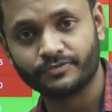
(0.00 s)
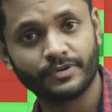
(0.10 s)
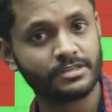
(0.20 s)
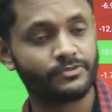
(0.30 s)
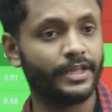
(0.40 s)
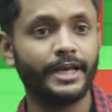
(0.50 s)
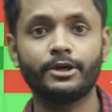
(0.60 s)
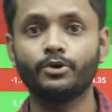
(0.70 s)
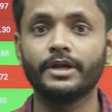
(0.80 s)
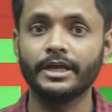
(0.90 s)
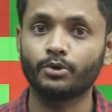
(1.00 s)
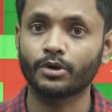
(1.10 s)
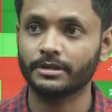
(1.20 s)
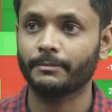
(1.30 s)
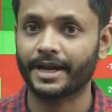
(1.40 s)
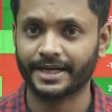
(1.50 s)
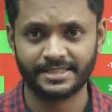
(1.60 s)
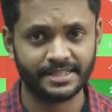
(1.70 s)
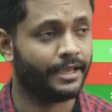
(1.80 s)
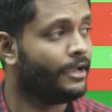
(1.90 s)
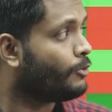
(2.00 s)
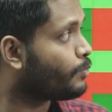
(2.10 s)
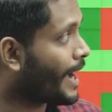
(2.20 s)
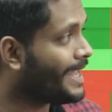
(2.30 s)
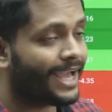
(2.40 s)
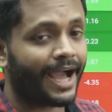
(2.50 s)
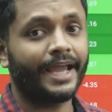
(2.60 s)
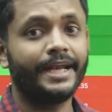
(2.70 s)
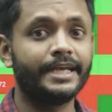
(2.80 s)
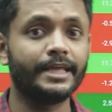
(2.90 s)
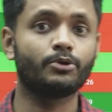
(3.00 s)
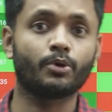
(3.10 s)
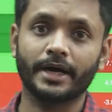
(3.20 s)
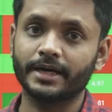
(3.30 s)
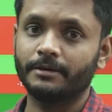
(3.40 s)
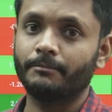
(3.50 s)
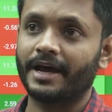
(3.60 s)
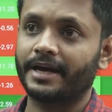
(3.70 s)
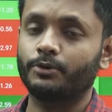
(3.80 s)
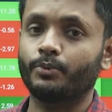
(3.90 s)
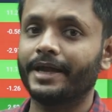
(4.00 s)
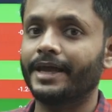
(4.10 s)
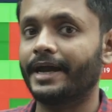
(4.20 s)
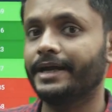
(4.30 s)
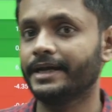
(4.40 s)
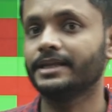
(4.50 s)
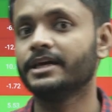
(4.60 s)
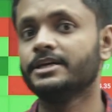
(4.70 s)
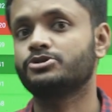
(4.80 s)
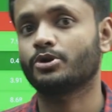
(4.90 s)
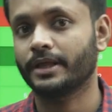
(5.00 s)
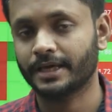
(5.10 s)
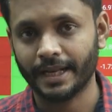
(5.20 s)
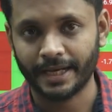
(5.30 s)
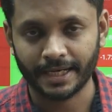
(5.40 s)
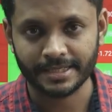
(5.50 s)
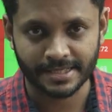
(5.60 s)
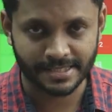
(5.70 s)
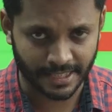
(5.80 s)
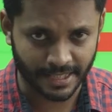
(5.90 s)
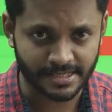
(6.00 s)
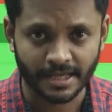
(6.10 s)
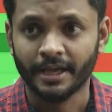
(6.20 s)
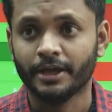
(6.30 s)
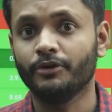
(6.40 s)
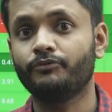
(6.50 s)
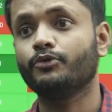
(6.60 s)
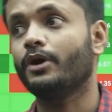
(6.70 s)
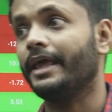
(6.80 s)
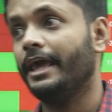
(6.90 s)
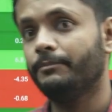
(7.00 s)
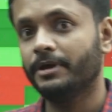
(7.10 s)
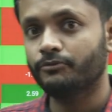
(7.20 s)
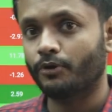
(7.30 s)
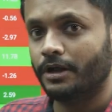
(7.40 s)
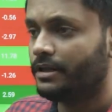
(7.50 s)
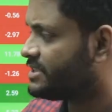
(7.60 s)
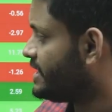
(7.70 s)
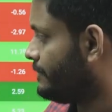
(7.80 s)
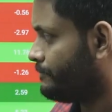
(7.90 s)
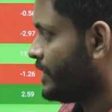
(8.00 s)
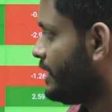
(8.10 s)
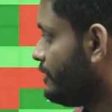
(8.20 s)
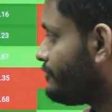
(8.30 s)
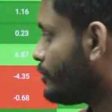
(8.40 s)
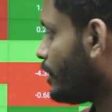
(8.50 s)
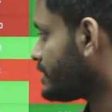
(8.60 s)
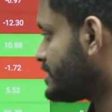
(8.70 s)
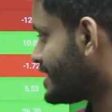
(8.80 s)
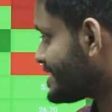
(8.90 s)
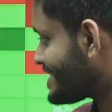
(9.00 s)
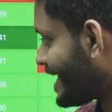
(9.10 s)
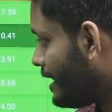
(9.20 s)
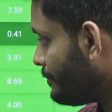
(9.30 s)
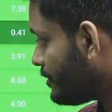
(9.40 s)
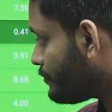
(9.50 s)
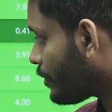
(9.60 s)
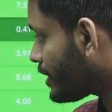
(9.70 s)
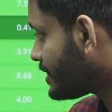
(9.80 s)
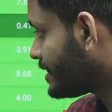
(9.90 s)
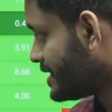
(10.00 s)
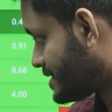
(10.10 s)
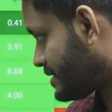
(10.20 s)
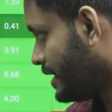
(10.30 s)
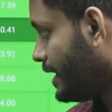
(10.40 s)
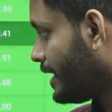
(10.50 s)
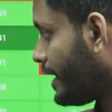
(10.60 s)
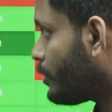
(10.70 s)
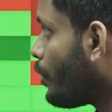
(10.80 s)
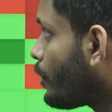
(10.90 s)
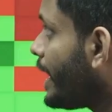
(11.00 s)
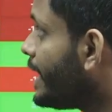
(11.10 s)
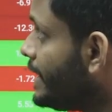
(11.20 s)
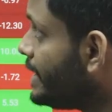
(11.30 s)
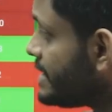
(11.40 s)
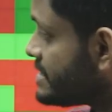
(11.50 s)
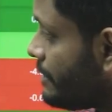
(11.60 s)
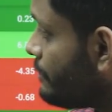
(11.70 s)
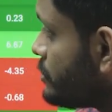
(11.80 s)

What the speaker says: first we need to decode the market. Say why I decoded the market, why I did the historical analysis is, if you are aiming for a, see, if you are just aiming for this, like okay, in December,